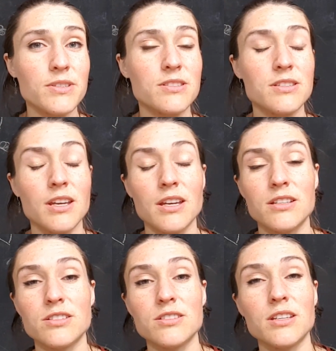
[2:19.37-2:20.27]
It's
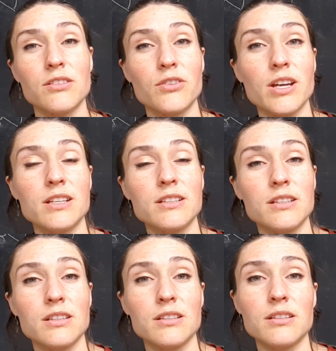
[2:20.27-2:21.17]
just ingrained
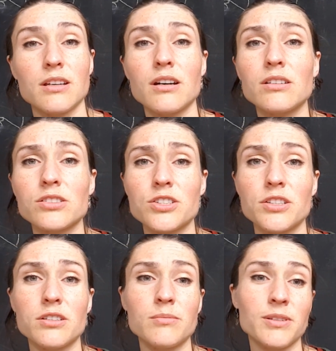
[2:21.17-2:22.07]
in the
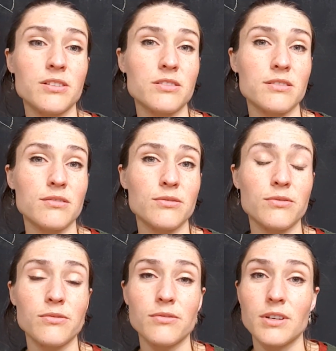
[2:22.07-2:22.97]
culture because of
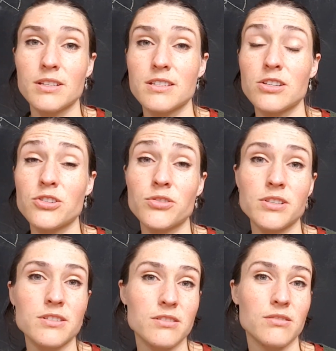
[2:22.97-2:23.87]

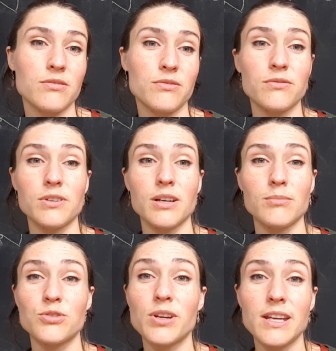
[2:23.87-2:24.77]
centuries of
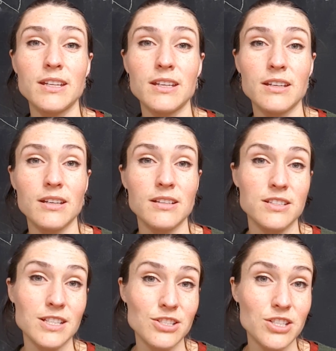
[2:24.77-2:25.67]
training and
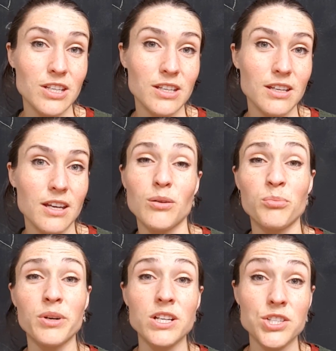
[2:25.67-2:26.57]
teaching,
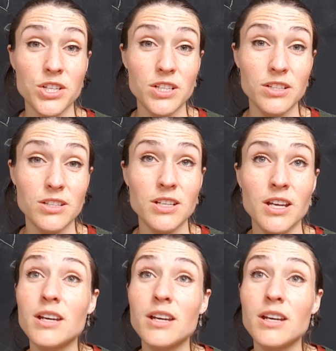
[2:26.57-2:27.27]
oppression.